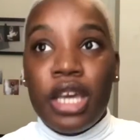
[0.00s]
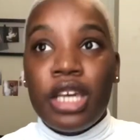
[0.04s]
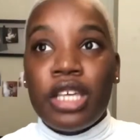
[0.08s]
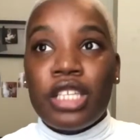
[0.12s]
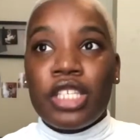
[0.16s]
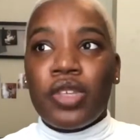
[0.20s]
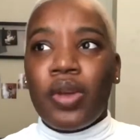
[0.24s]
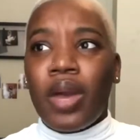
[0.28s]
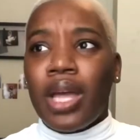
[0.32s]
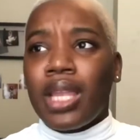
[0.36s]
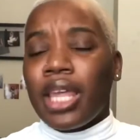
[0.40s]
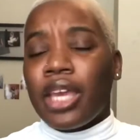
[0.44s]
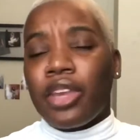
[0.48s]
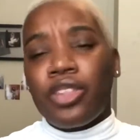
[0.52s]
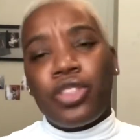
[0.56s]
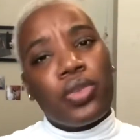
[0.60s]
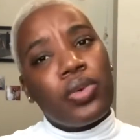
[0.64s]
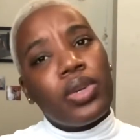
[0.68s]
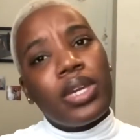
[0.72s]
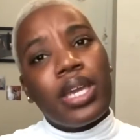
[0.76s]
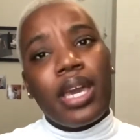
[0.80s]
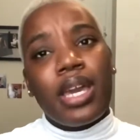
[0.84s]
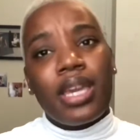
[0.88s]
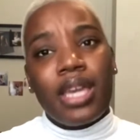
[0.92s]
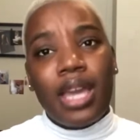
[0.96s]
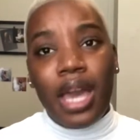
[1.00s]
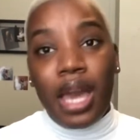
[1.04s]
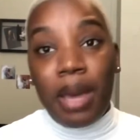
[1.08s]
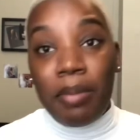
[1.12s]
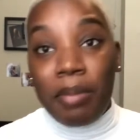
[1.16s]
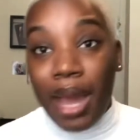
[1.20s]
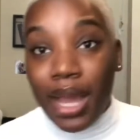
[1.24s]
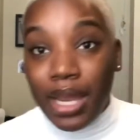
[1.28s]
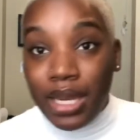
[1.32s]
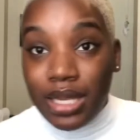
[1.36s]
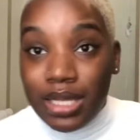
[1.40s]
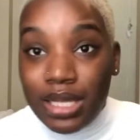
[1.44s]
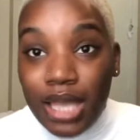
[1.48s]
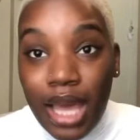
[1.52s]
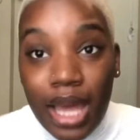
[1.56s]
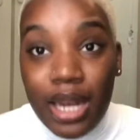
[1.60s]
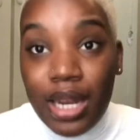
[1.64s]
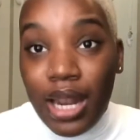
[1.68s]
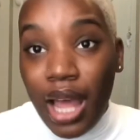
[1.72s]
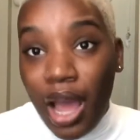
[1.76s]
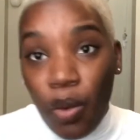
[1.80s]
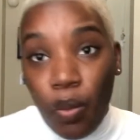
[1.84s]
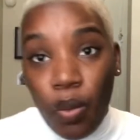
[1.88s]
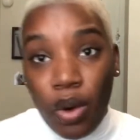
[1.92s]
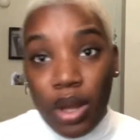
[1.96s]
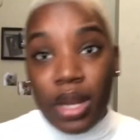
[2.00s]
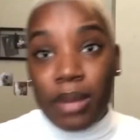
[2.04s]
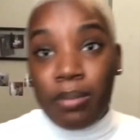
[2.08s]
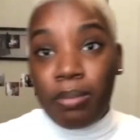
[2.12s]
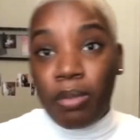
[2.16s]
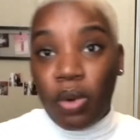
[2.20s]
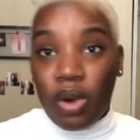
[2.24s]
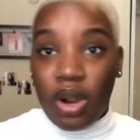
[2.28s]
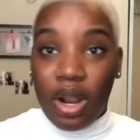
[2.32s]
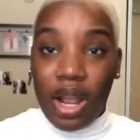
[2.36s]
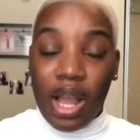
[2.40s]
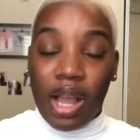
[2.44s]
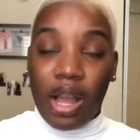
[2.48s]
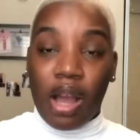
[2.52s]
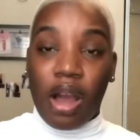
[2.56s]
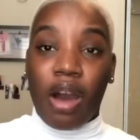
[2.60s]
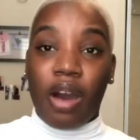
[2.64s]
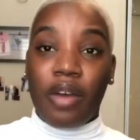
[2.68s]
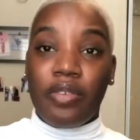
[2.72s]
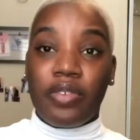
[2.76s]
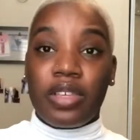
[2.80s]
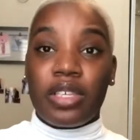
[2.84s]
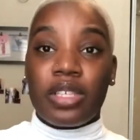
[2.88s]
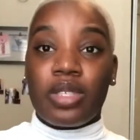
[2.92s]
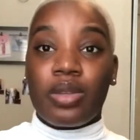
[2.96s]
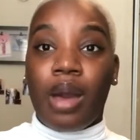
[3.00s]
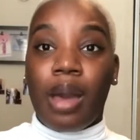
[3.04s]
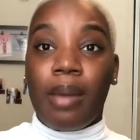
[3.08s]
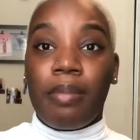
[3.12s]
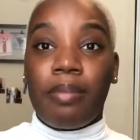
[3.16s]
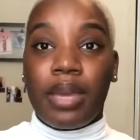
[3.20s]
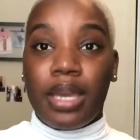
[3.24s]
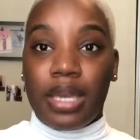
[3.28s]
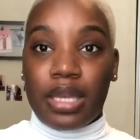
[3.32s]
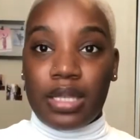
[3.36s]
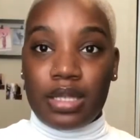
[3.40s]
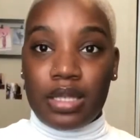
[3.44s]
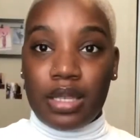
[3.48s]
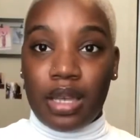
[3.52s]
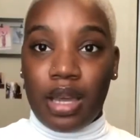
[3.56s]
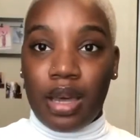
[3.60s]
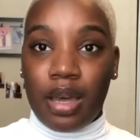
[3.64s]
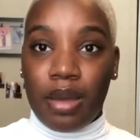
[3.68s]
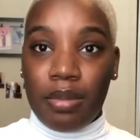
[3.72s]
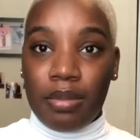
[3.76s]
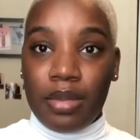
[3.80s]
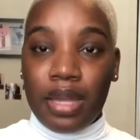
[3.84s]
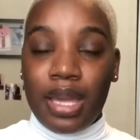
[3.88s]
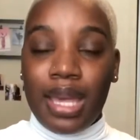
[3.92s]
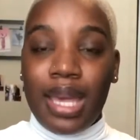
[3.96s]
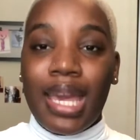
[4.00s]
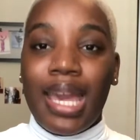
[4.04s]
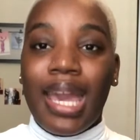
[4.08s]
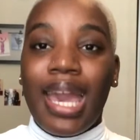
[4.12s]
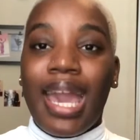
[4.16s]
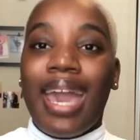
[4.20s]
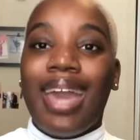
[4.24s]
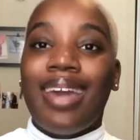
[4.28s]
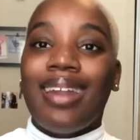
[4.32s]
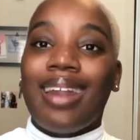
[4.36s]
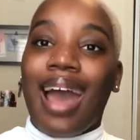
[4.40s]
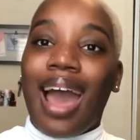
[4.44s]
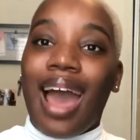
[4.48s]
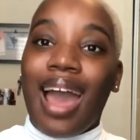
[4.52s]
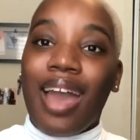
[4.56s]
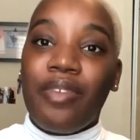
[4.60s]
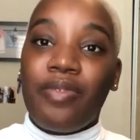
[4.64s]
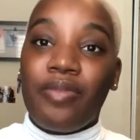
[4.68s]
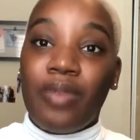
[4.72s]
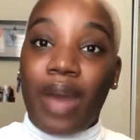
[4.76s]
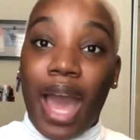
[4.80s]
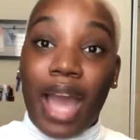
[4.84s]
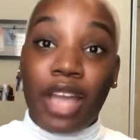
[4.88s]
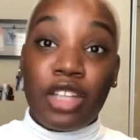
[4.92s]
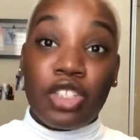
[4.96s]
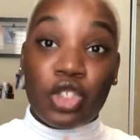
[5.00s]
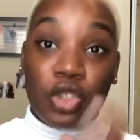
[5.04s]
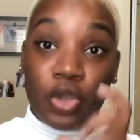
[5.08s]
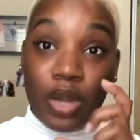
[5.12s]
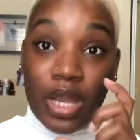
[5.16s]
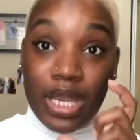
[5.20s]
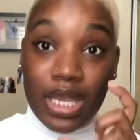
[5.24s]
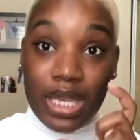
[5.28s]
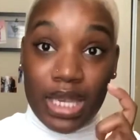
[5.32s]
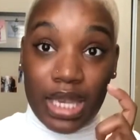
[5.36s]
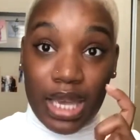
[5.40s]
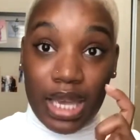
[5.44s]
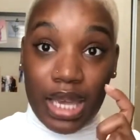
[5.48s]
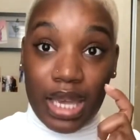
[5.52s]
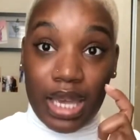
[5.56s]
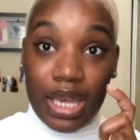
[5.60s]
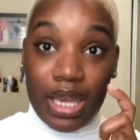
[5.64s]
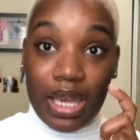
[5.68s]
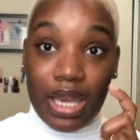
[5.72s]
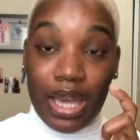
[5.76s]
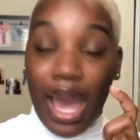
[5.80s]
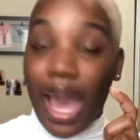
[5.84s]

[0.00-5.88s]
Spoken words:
So at like 3 a.m., I decided I wanted more hot coffee, so I made some, and I drank it.